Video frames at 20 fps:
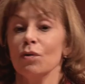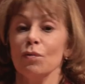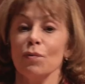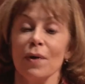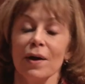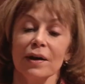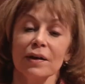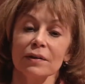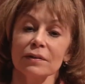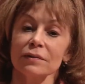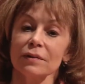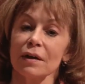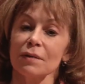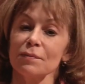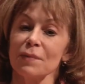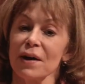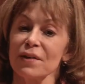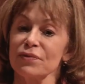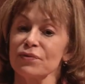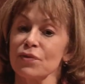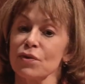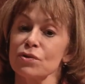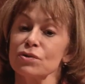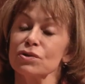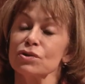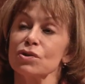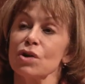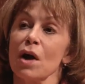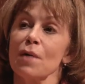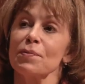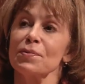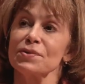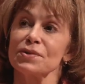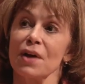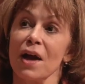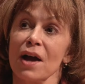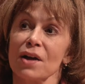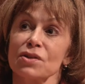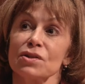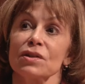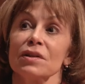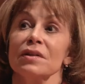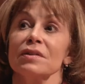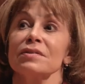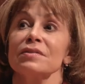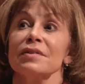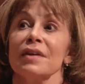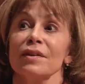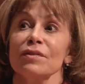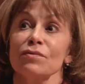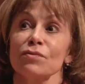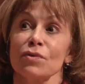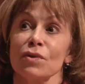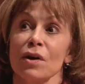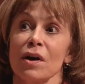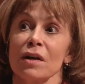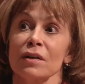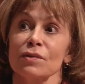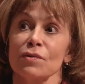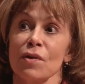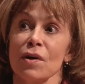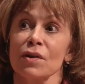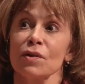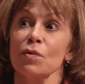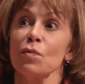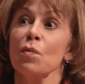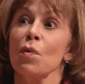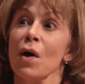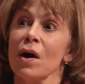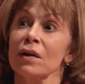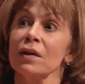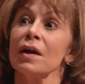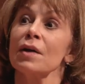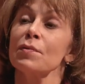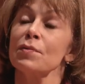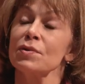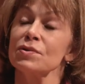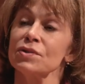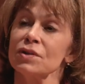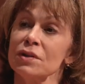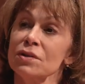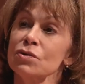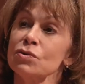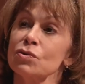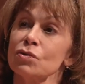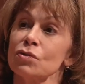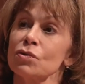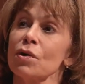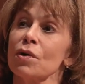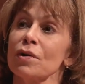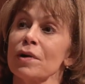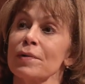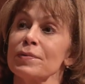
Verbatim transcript: Well, my first job was actually in Denver, Colorado. While I was in Juilliard, I